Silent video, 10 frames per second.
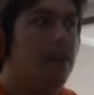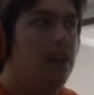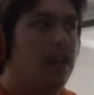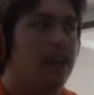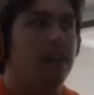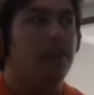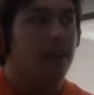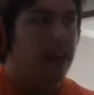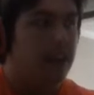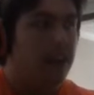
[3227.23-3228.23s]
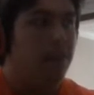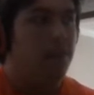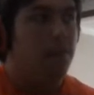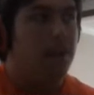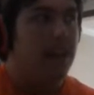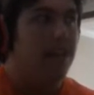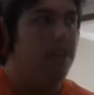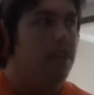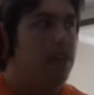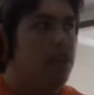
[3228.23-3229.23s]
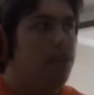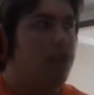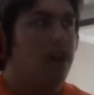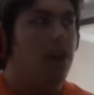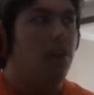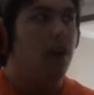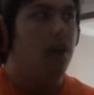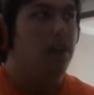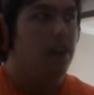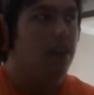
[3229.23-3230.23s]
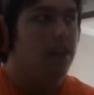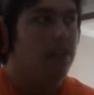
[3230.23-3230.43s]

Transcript: Like this one right here will be Shadow Walker,